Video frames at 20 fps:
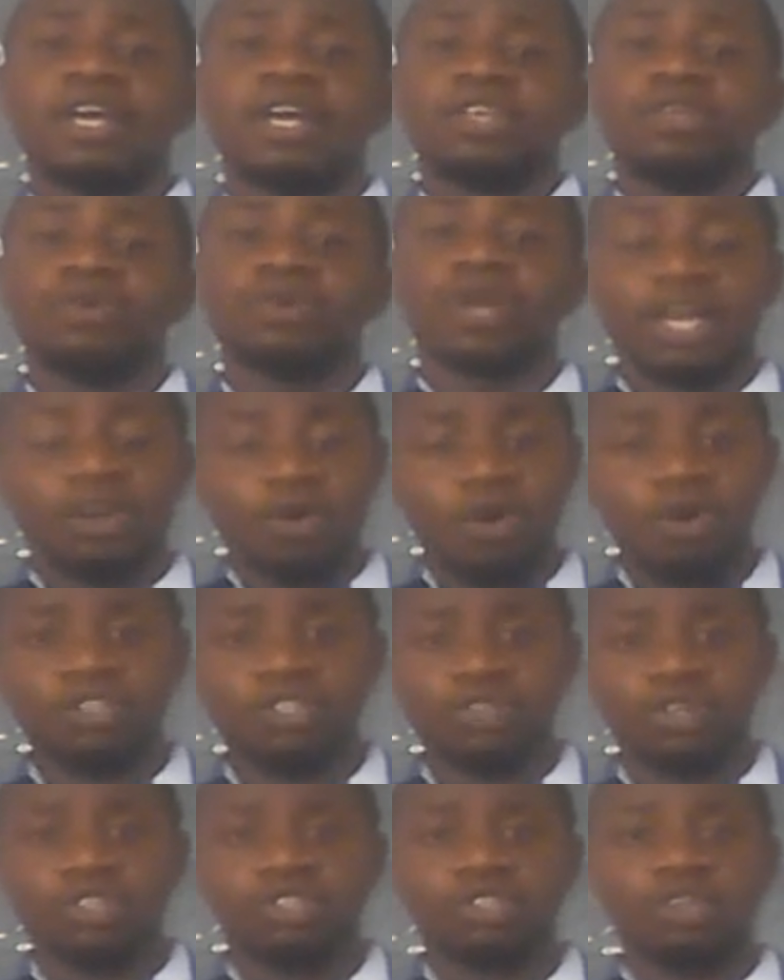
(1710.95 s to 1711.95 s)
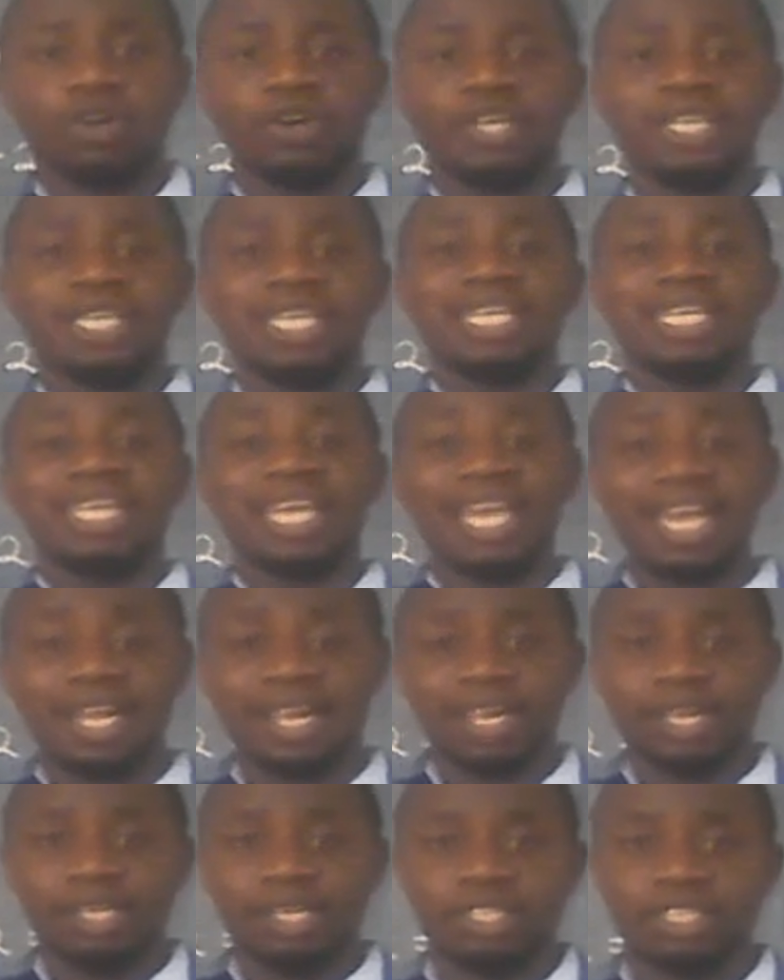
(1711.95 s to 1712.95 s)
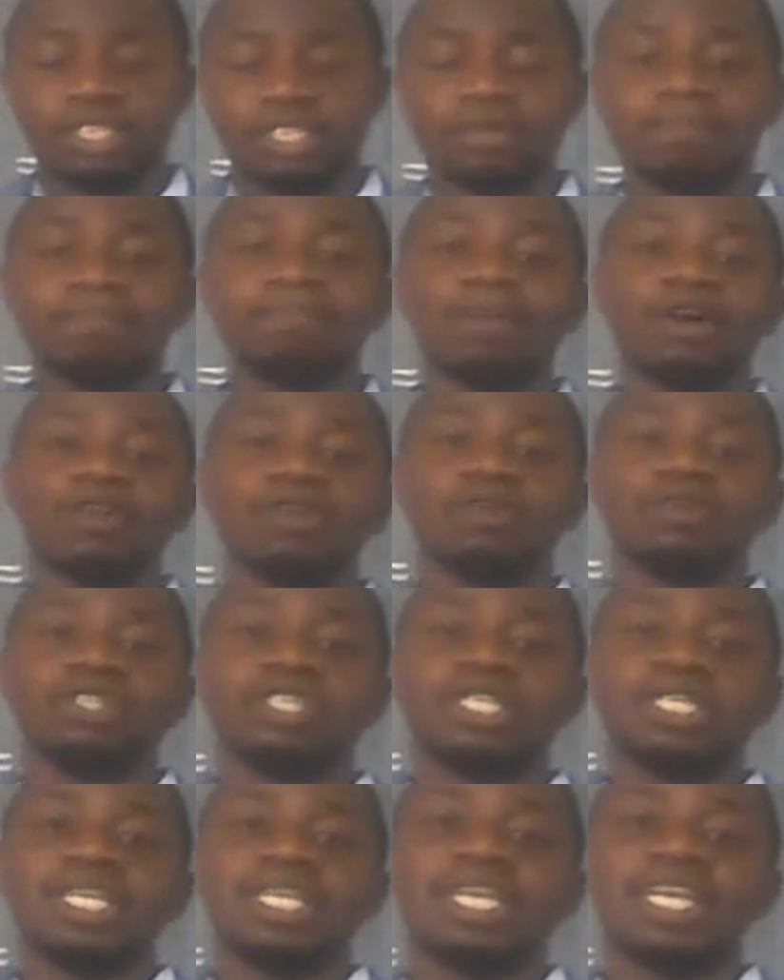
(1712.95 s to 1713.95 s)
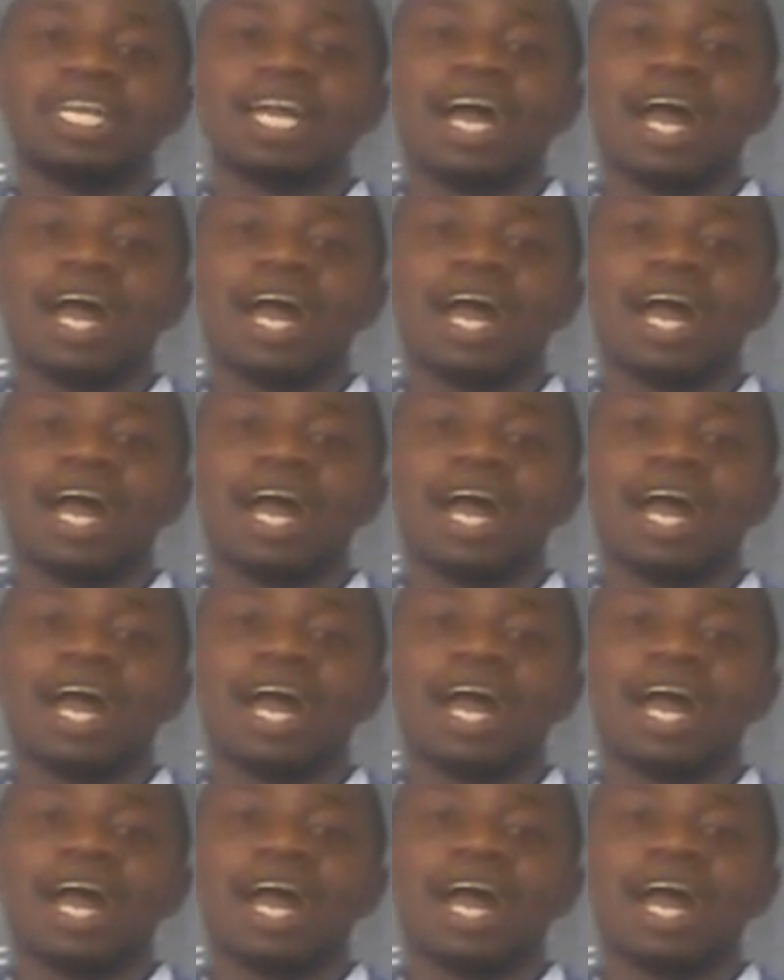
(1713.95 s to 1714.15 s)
You can also join in English, biology,